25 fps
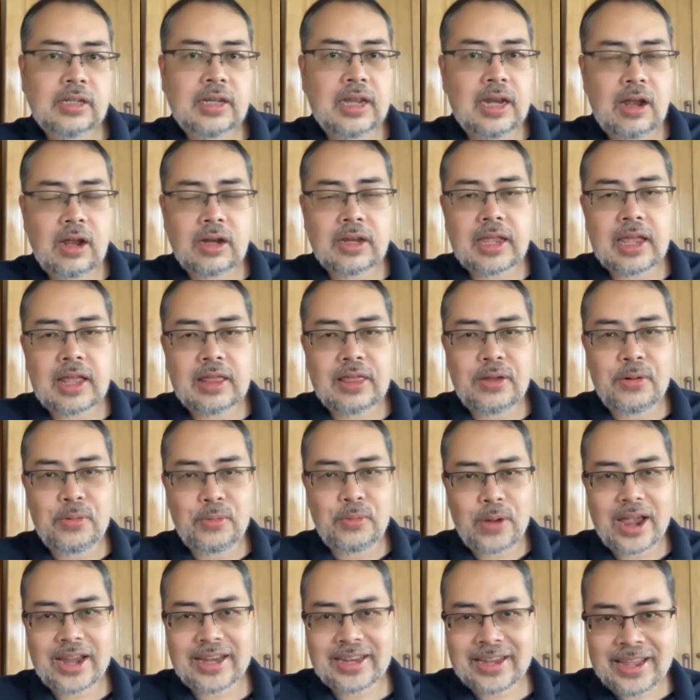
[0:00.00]
cannot get the
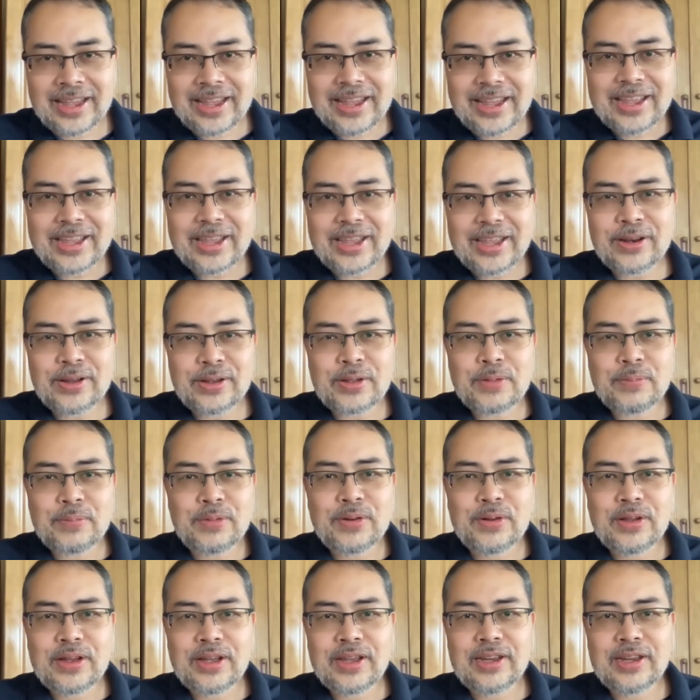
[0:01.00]
right
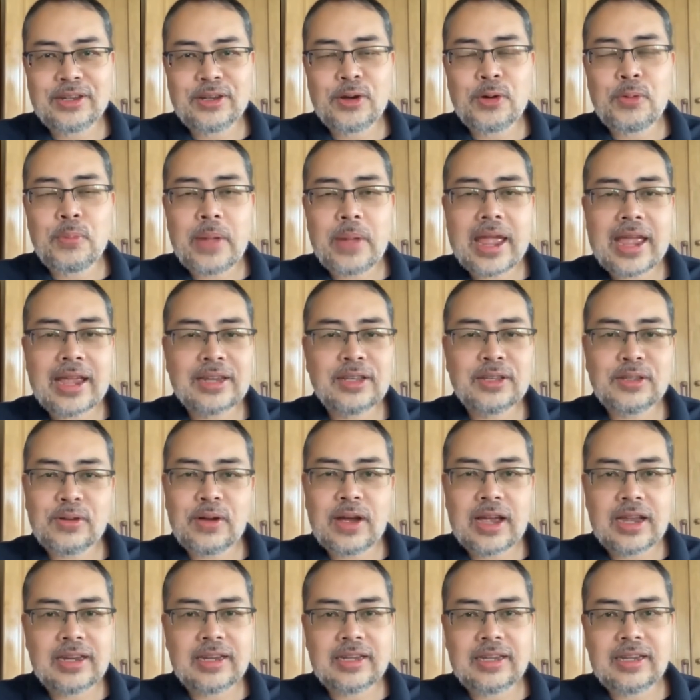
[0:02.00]
domain, so
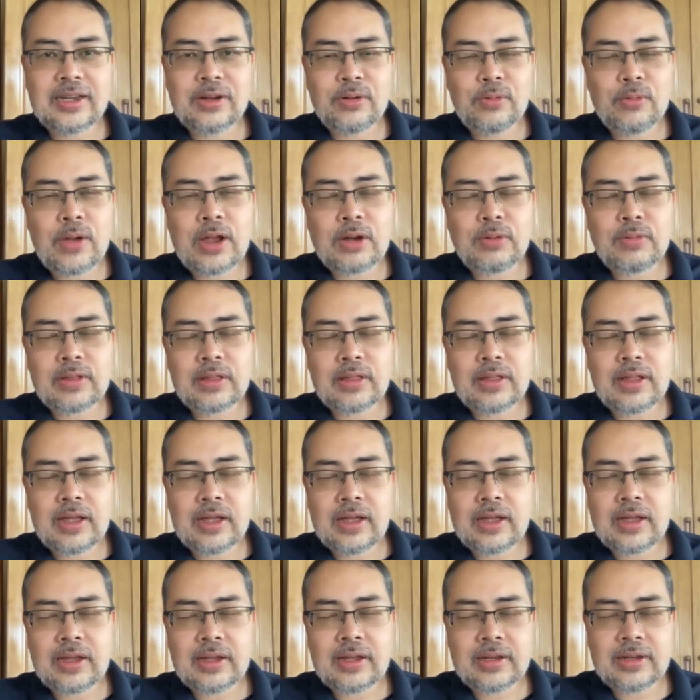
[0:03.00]
I went with
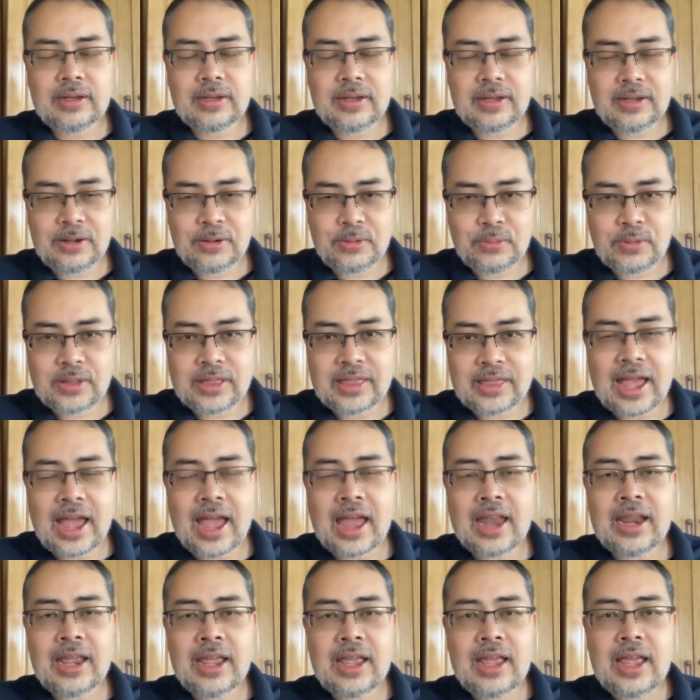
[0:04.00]

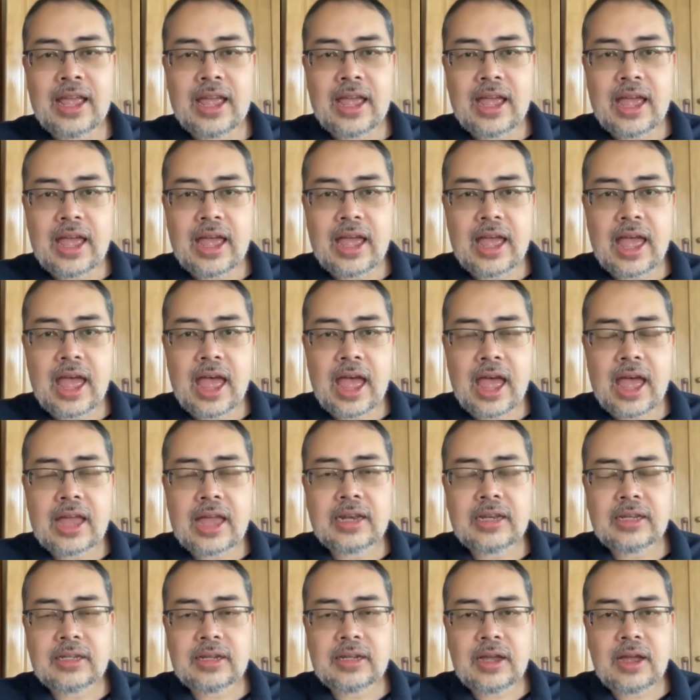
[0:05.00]
that.
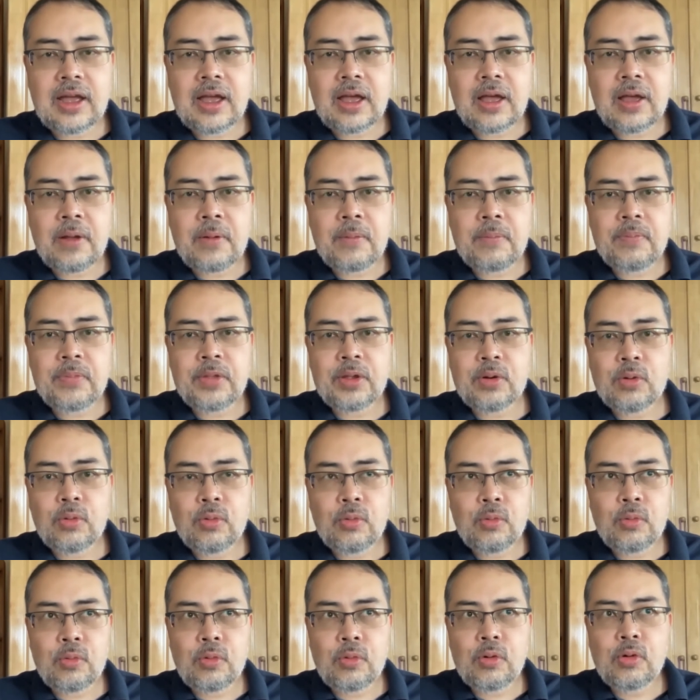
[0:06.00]
And
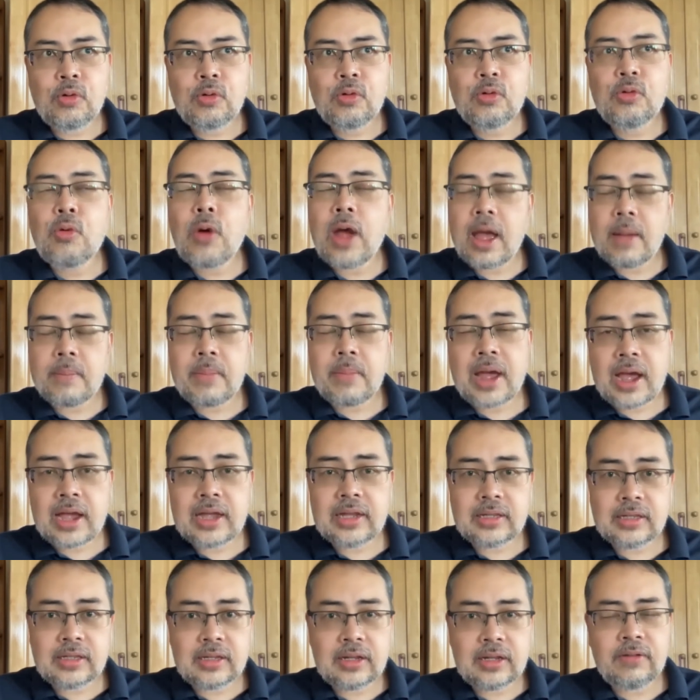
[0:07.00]
who am I
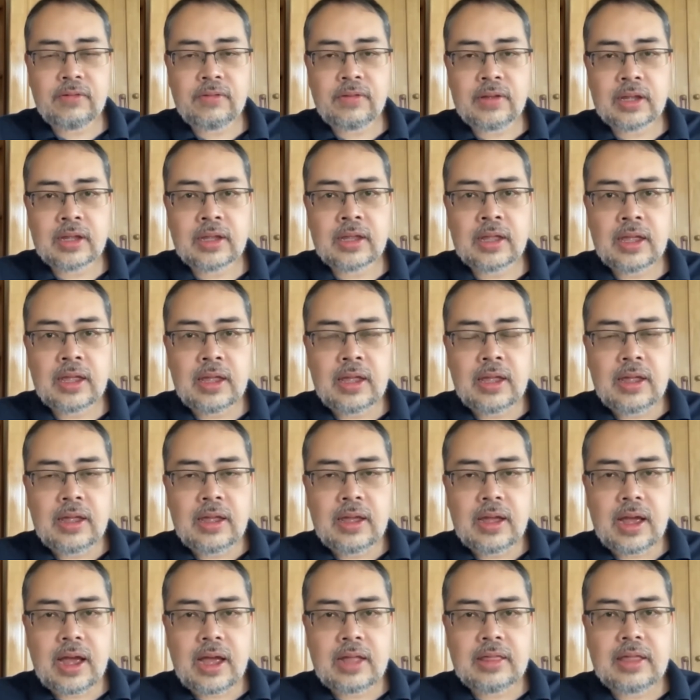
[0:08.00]
serving?
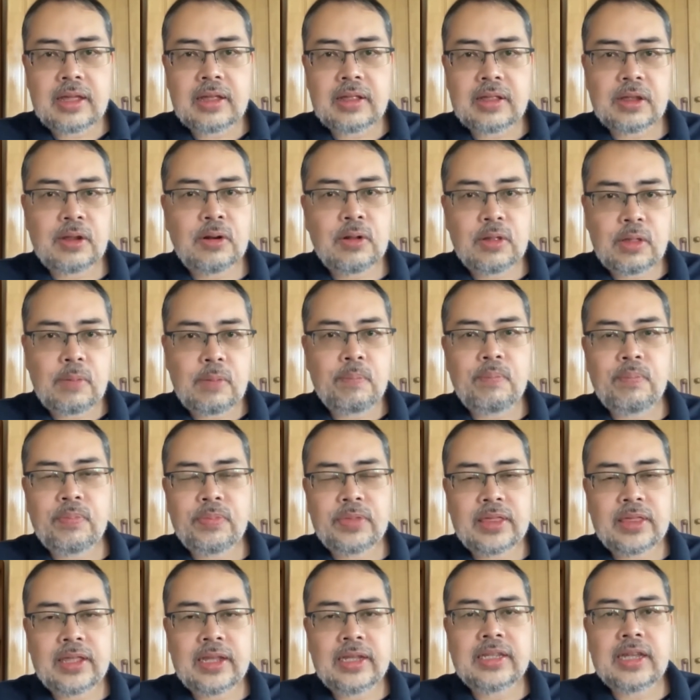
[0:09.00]
I think
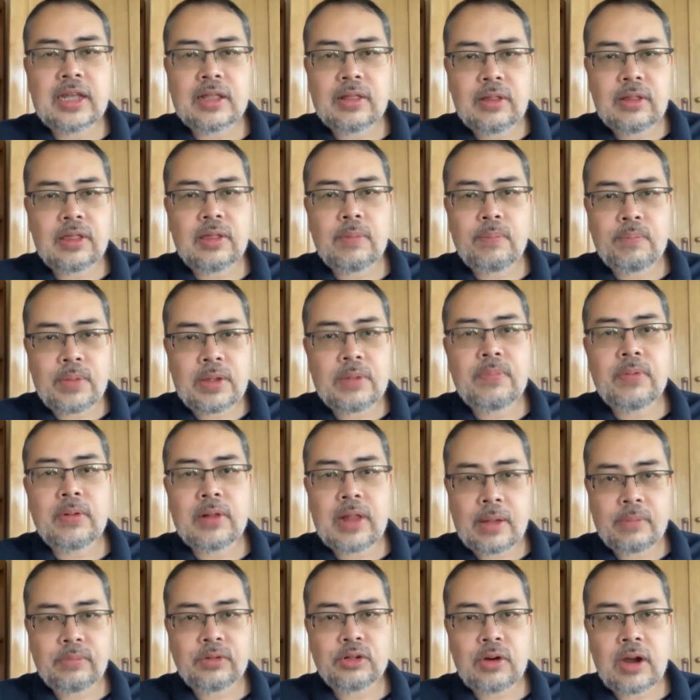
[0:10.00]
these are the people
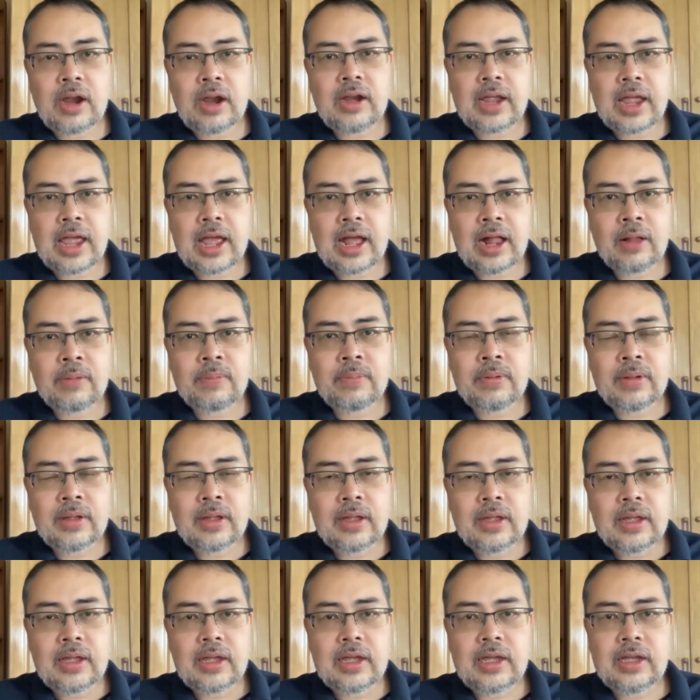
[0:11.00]
I'm trying to help.
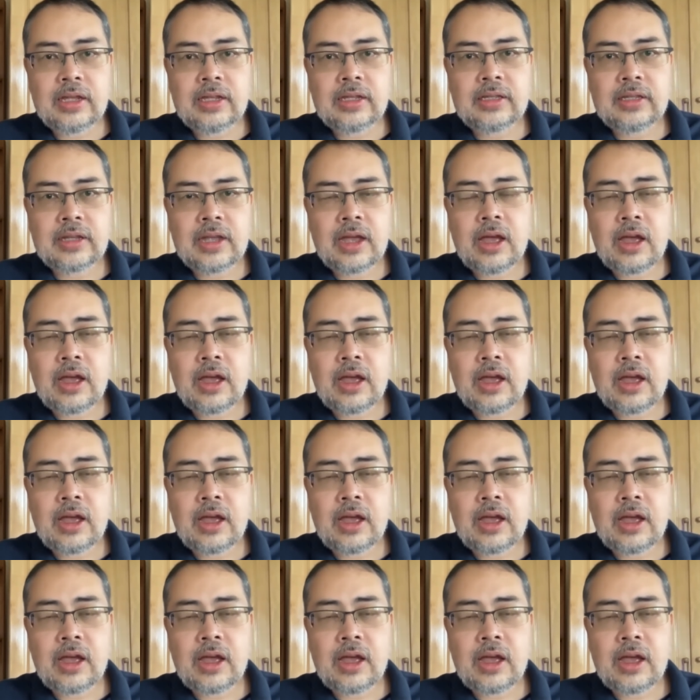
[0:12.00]
Is